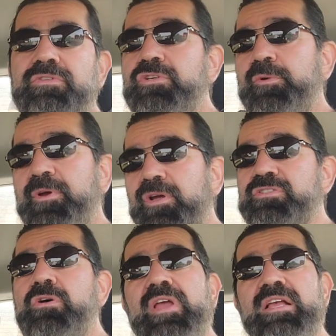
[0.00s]

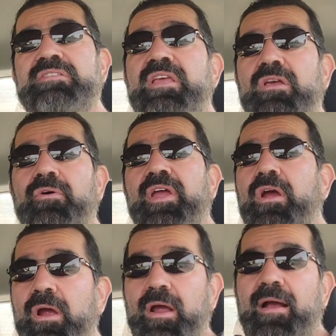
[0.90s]
YouTubers, No Gas Nico
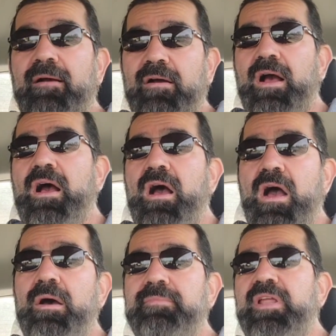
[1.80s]
here.
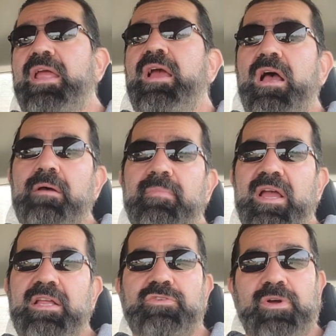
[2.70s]
Update on
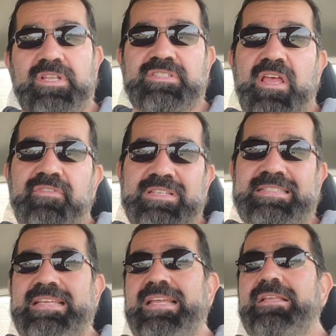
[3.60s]
my
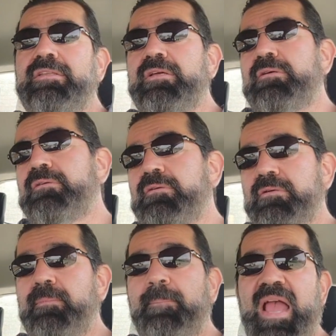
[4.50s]

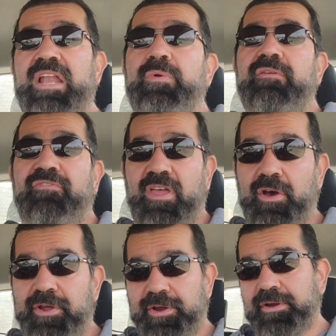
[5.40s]
2017 battery
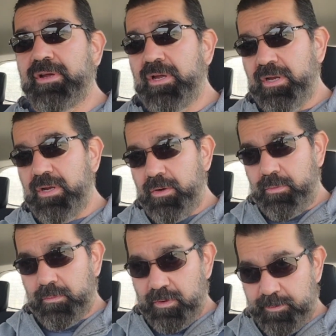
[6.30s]
failure
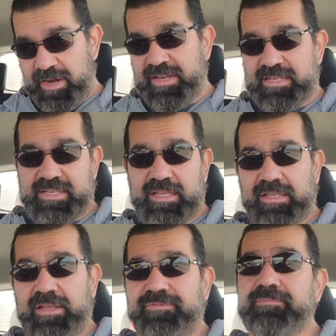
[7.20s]
with my Nissan
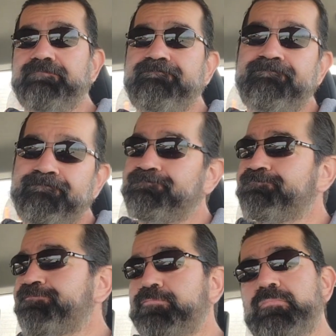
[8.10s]
Leaf.
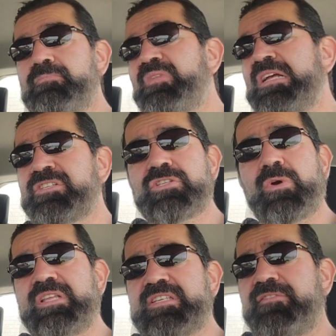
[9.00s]
It's a
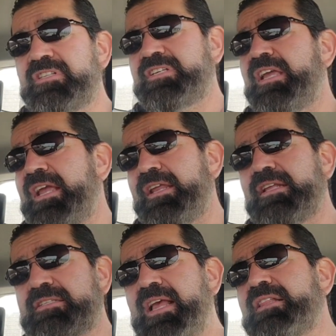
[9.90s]
2017,
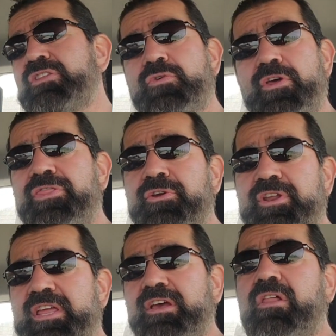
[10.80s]
it's got the
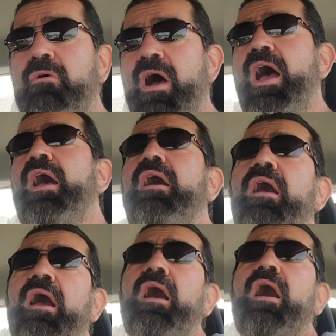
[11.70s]
30 kilowatt.
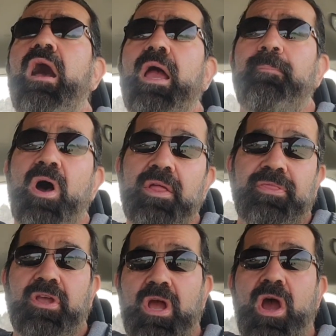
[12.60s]
I bought
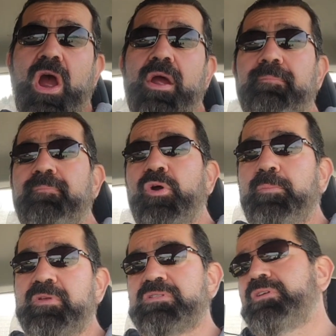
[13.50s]
the car
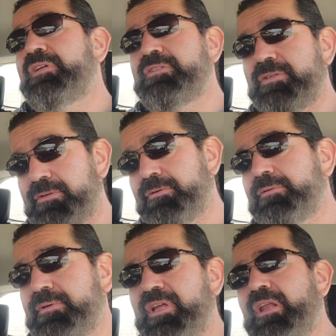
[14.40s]
purposely to
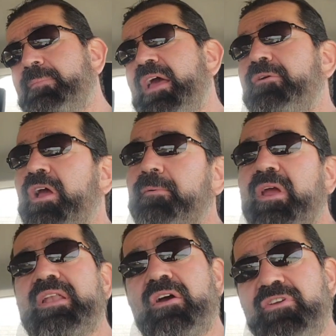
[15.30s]
get a battery
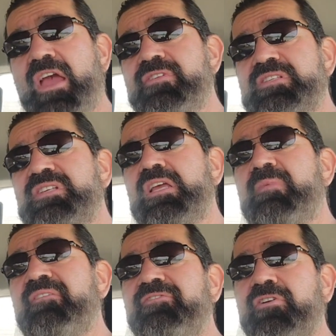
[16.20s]
upgrade. Now, if you haven't seen
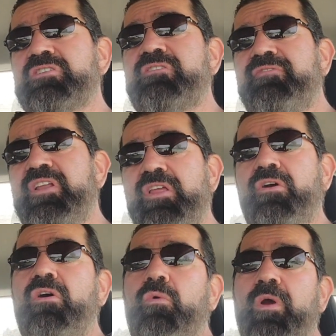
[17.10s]
my first
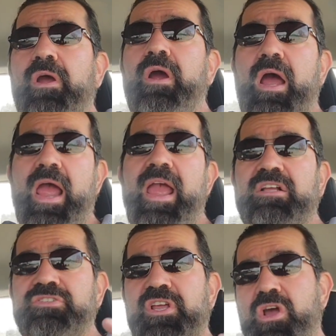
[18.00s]
video where I
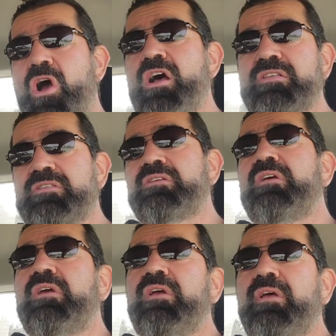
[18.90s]
actually caused
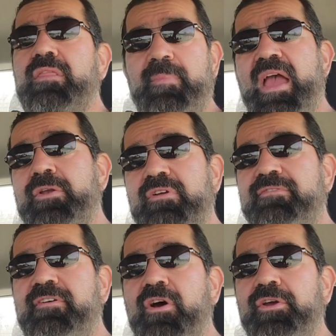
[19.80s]
the battery
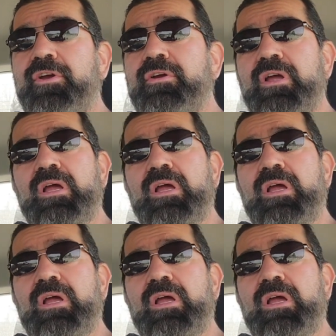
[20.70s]
failure,